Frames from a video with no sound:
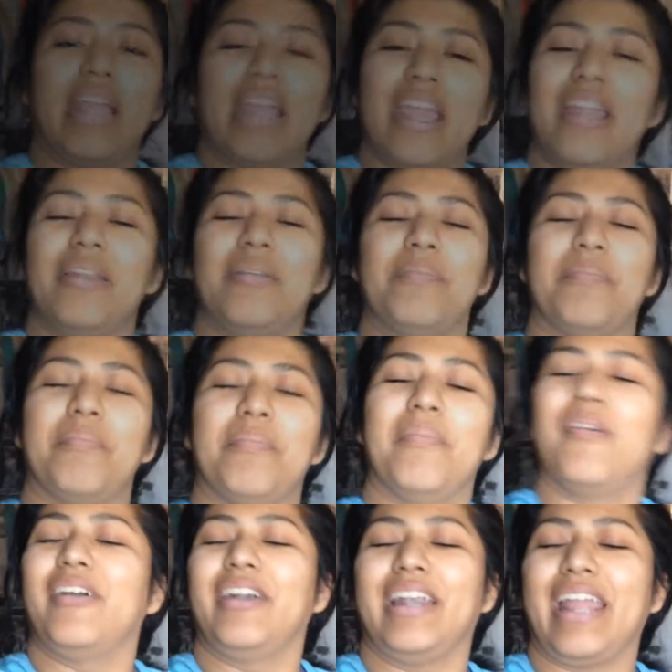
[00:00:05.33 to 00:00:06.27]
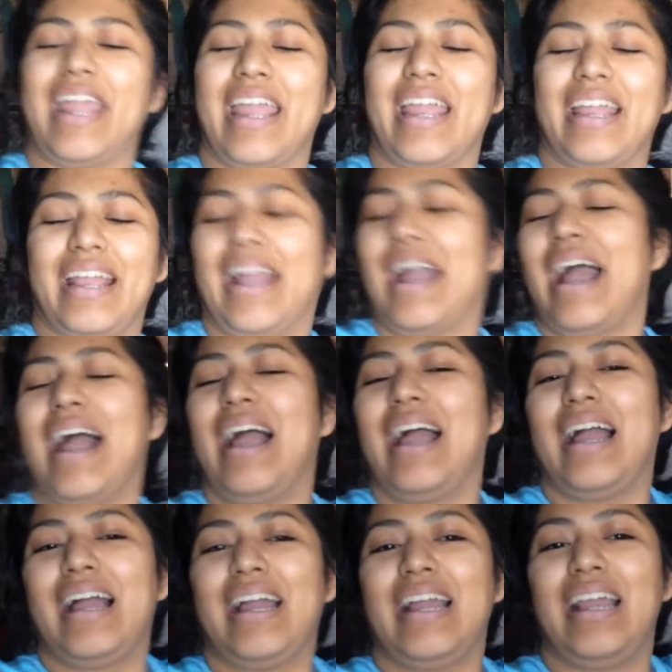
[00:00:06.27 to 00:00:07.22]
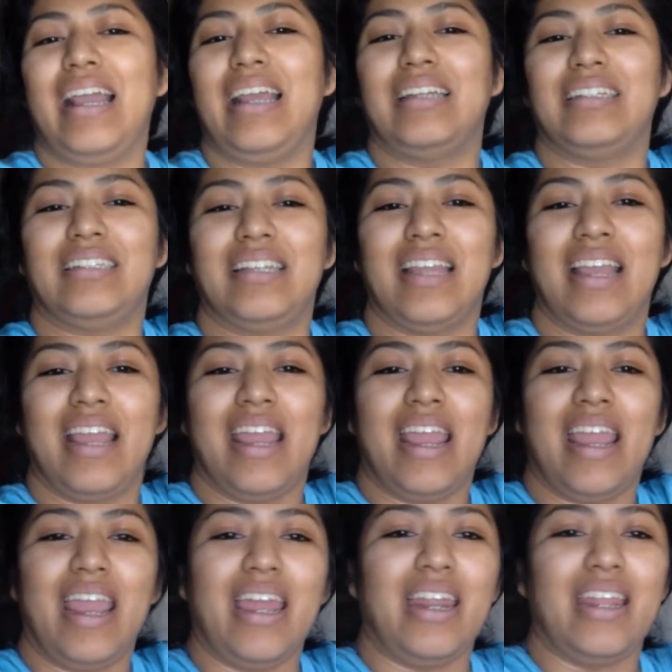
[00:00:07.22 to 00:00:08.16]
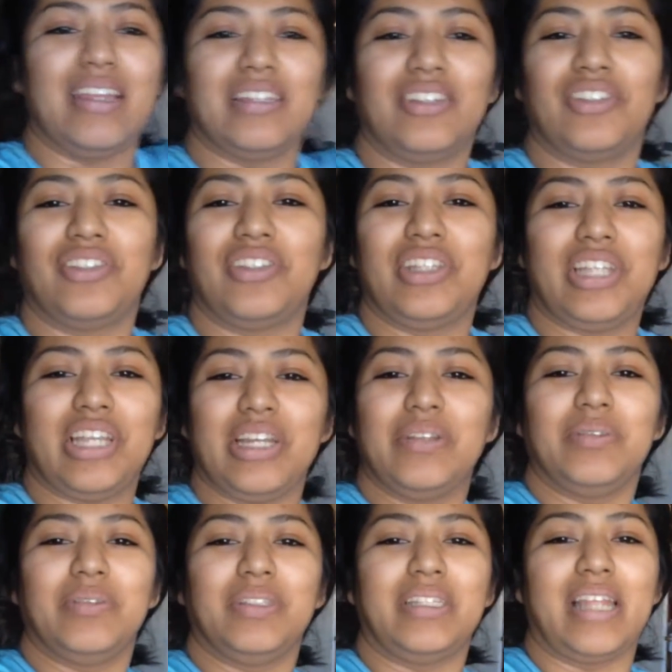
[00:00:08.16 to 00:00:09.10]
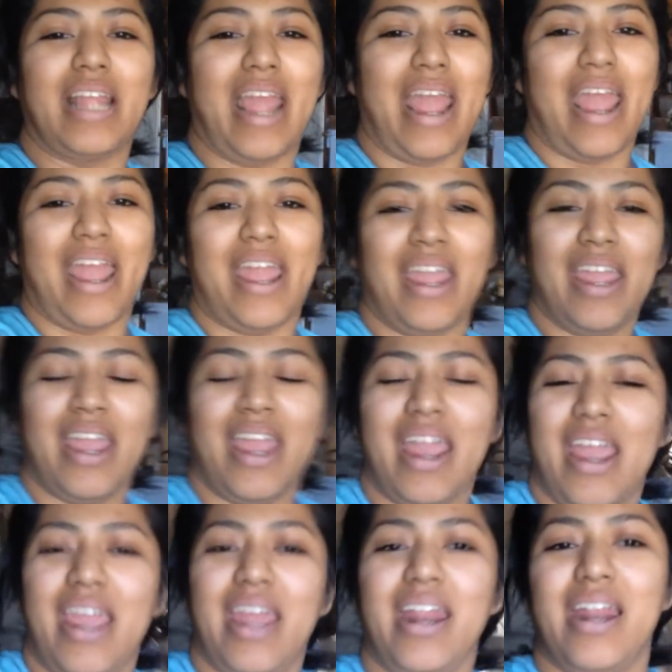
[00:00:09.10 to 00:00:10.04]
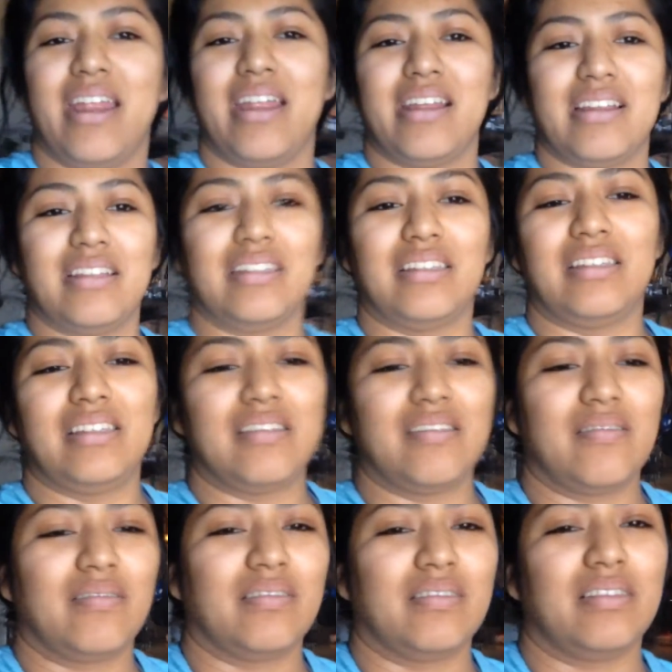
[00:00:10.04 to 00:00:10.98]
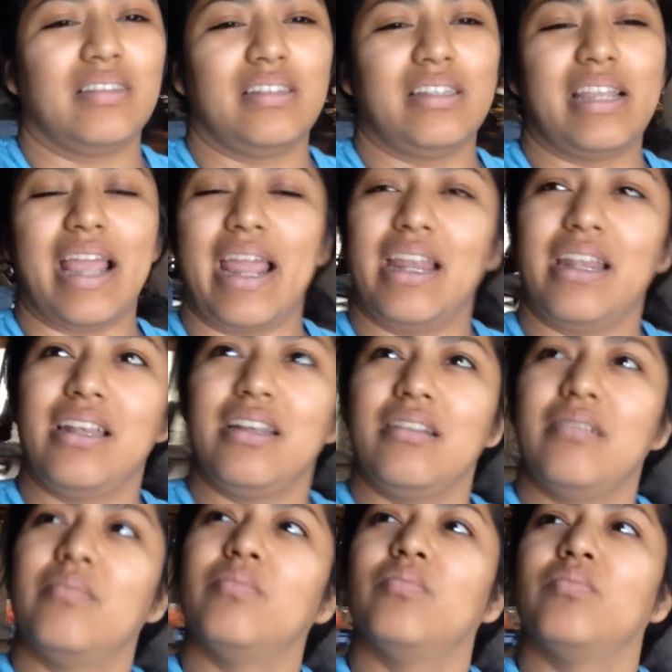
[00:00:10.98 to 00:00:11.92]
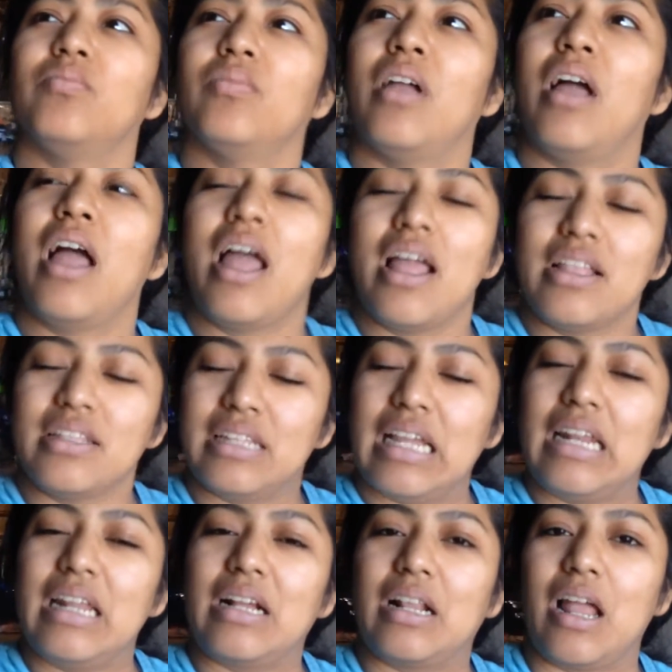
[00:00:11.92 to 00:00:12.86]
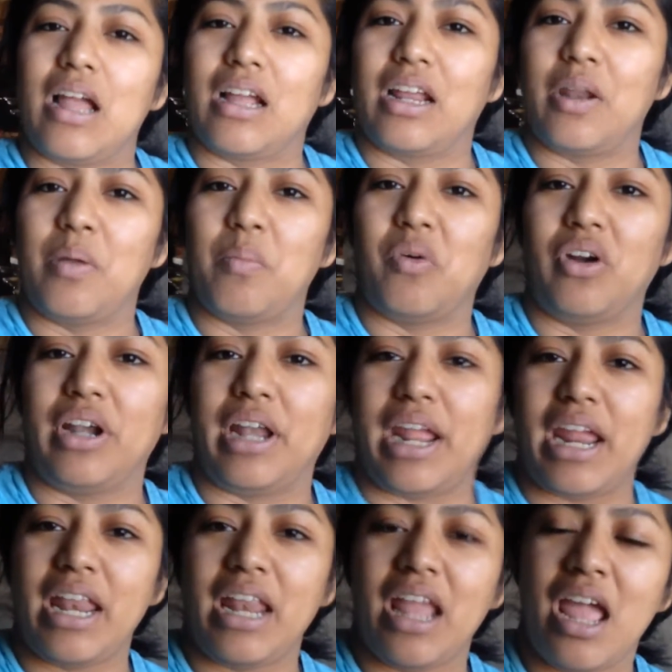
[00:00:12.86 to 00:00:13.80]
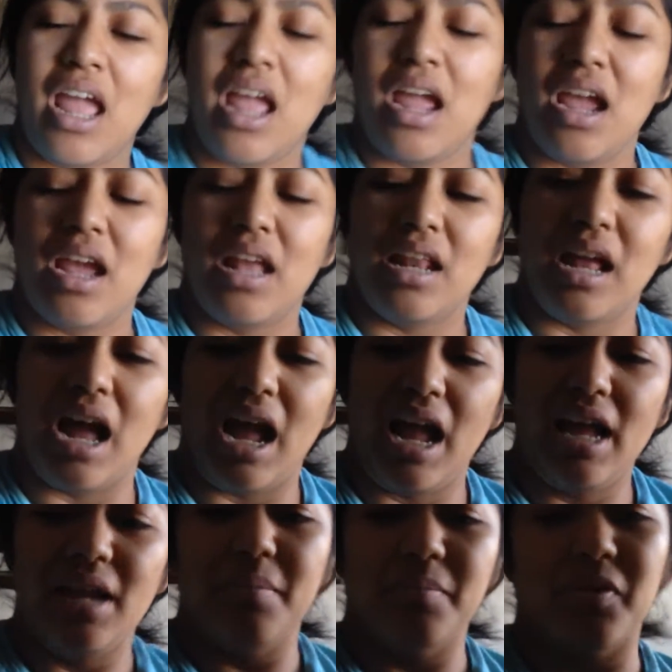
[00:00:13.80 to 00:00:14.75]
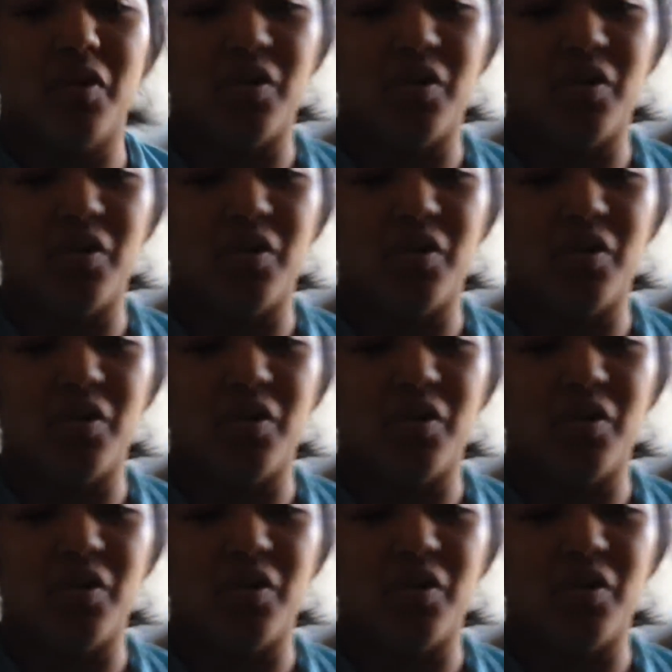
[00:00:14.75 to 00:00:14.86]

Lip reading: Good morning, guys. It is Tuesday. It is 10 o'clock in the morning, and I am